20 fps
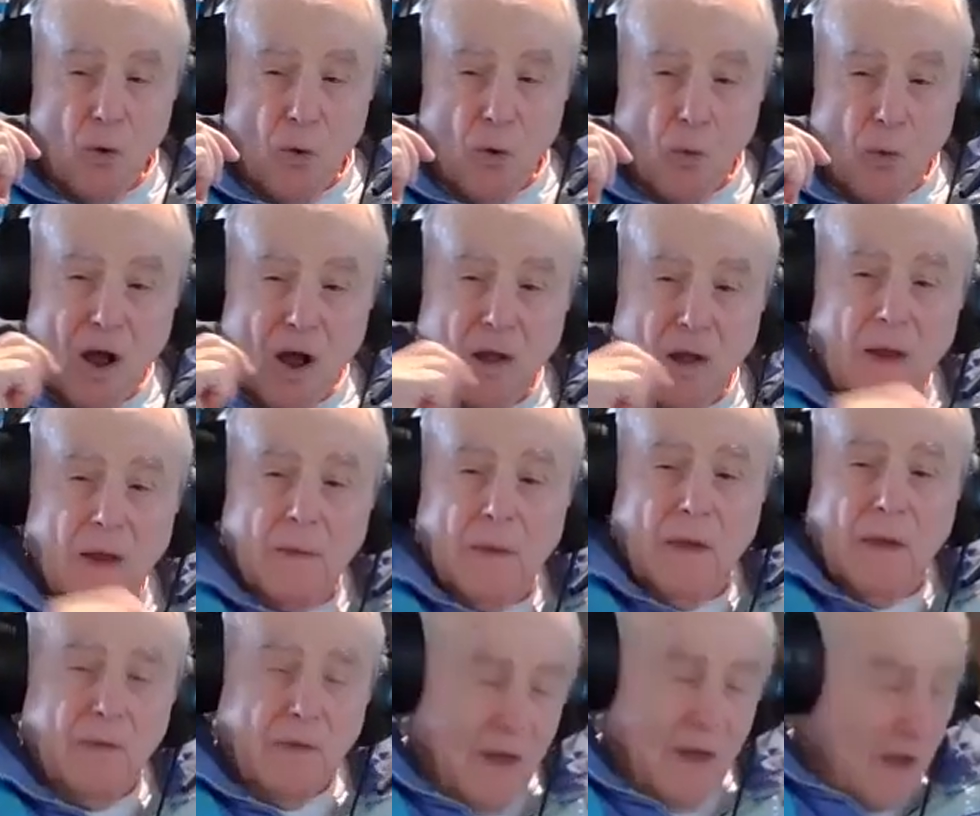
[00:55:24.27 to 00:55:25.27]
Well,
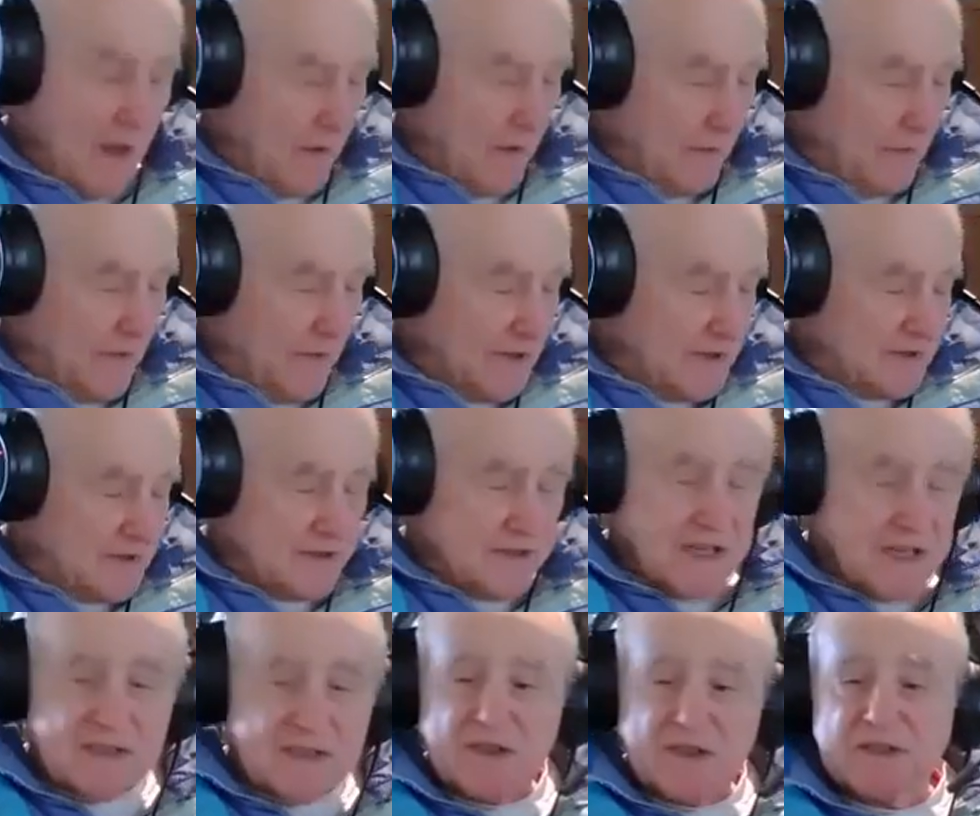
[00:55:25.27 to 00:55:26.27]
uh, the
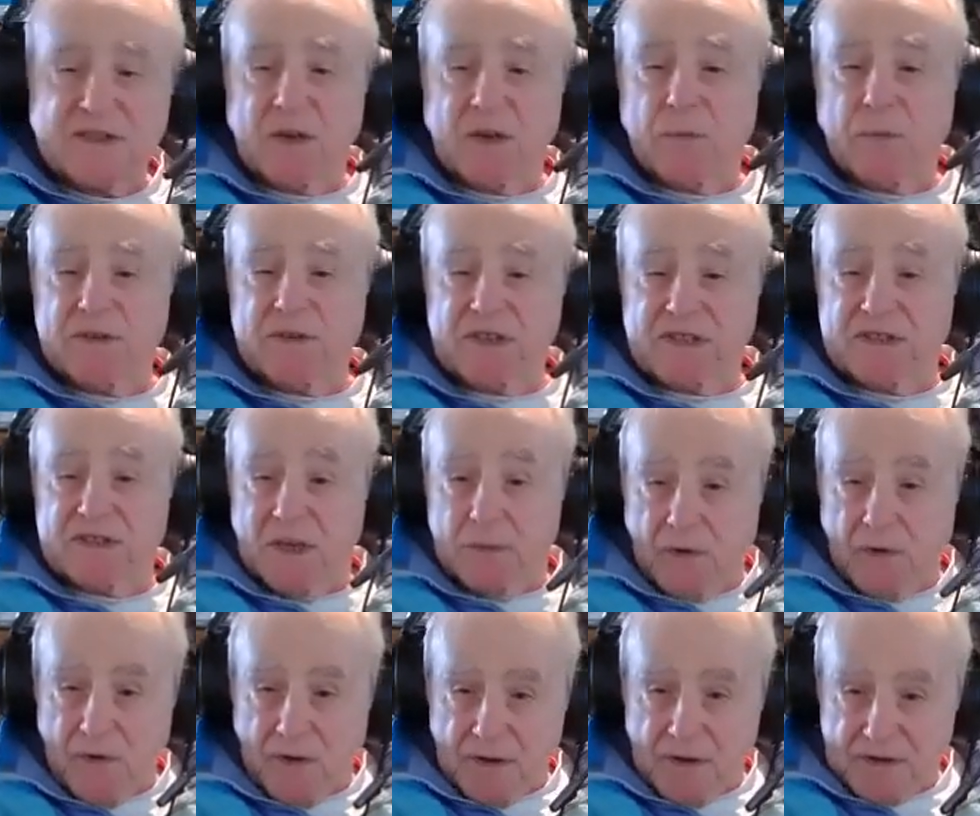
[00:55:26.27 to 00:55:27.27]
sessions that we just did
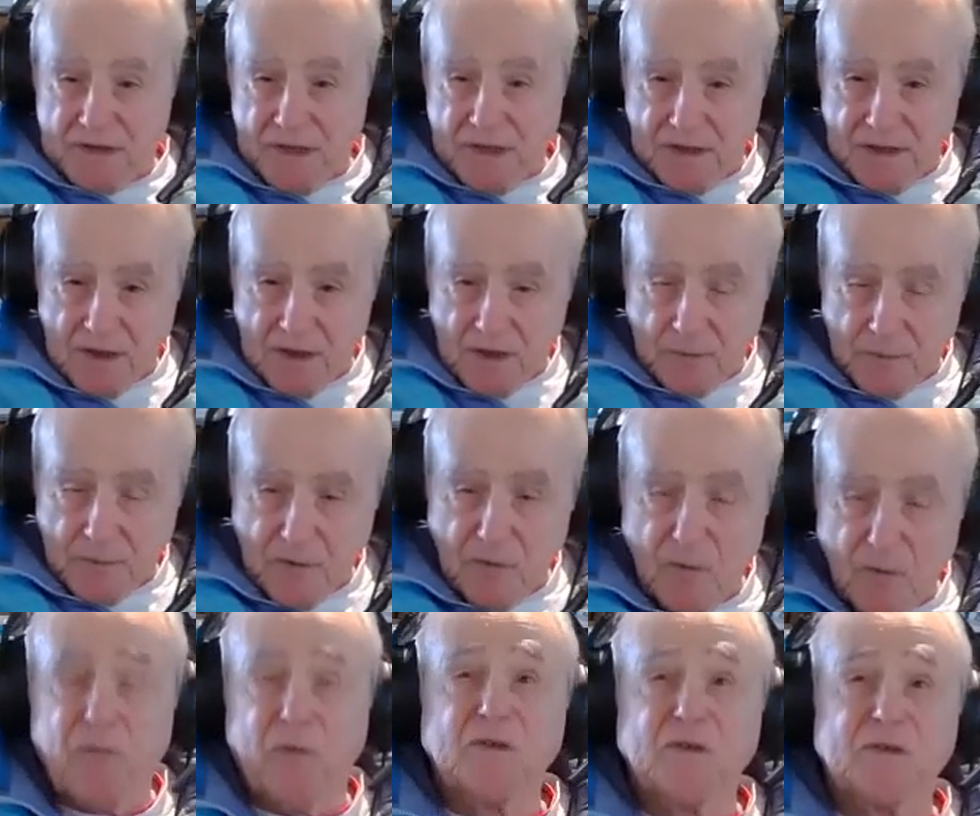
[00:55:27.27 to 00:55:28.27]
with Unseen Therapy.
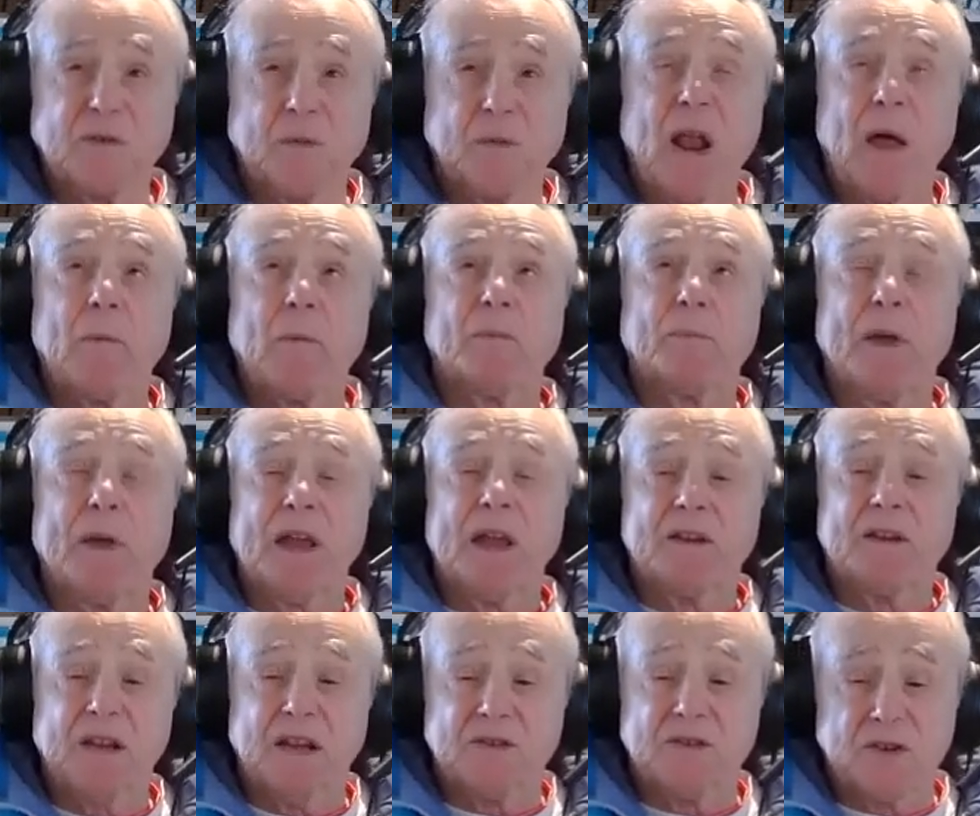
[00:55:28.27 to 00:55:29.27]
Well, first of all, I would pay
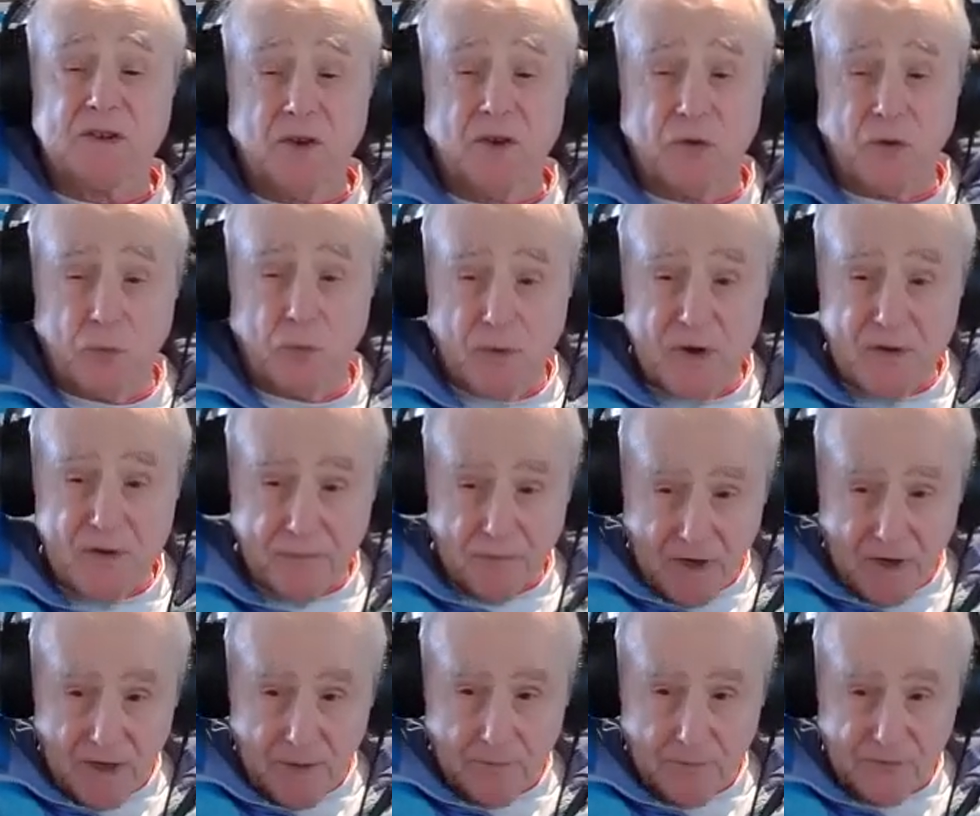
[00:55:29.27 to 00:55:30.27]
attention to the
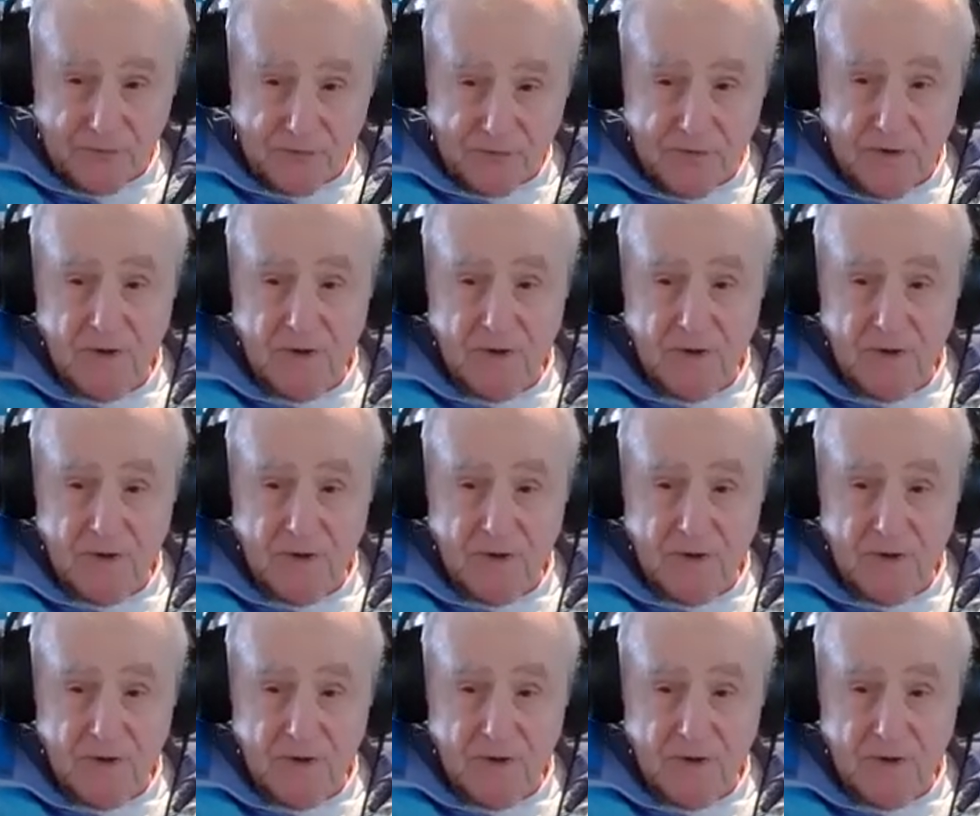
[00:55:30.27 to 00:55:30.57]
reframes.